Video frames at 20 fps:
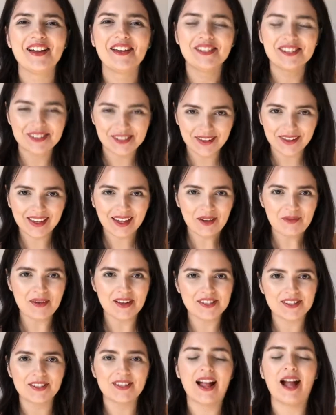So like I
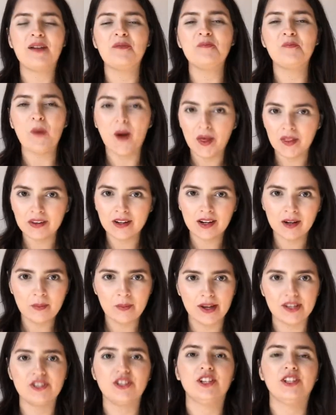mentioned, I'm balling on a
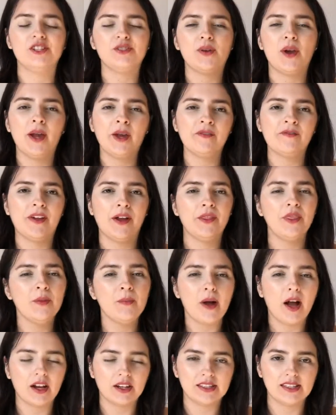budget, so I found the
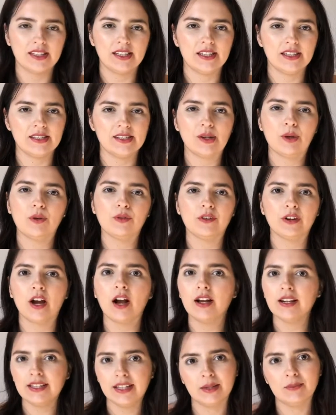boxes over
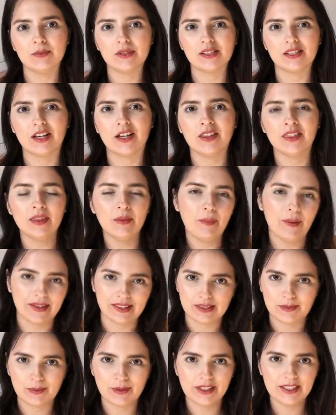on Amazon, the
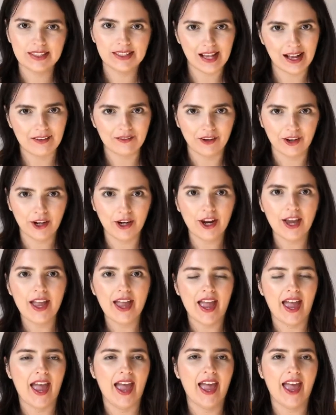best place ever,
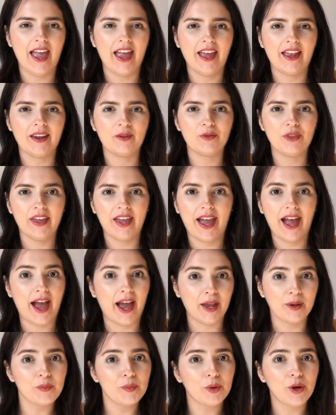and they
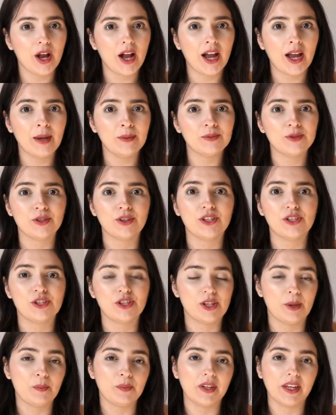had Prime, so they
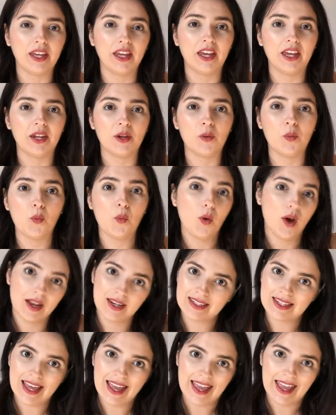shipped in
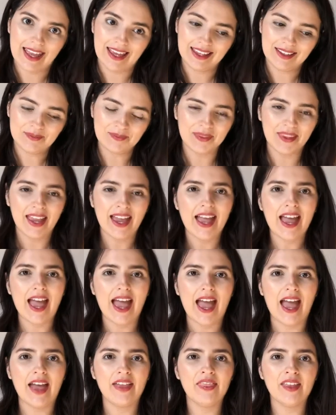one day.
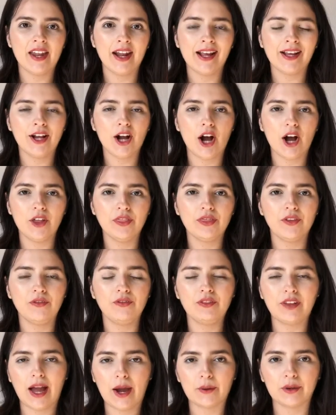And then I got the
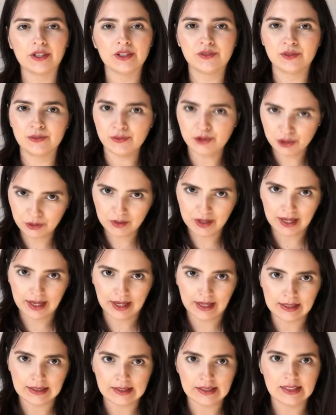flowers from
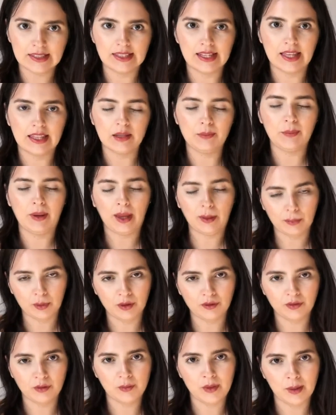Joann's and the
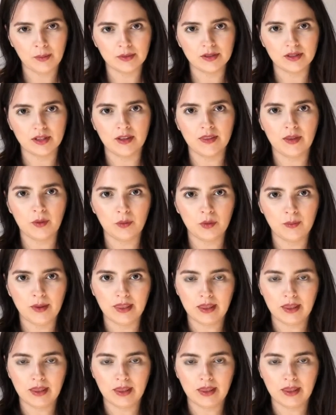paper from Amazon that we made